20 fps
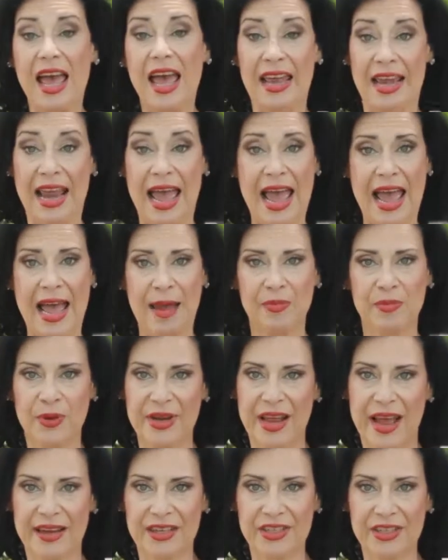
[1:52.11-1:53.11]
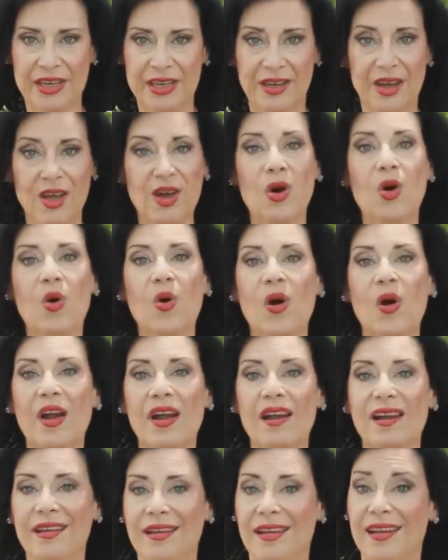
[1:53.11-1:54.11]
an abreaction or
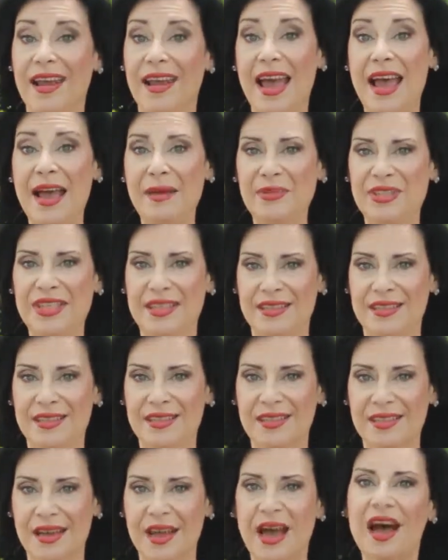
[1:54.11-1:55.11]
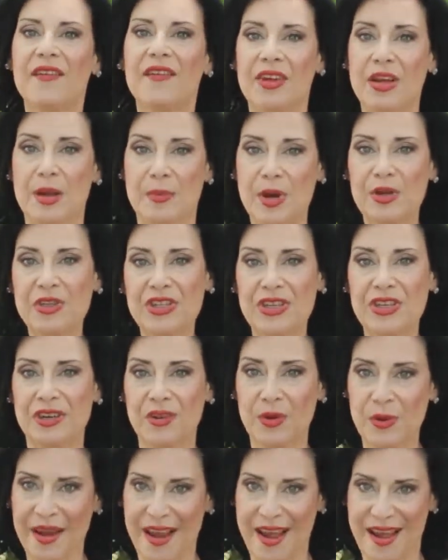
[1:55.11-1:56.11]
an absence of an
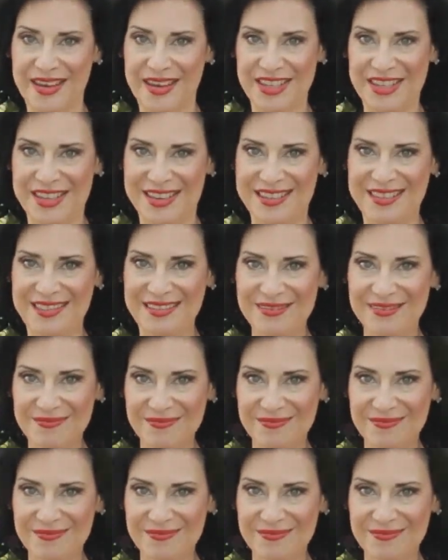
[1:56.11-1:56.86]
emotional reaction.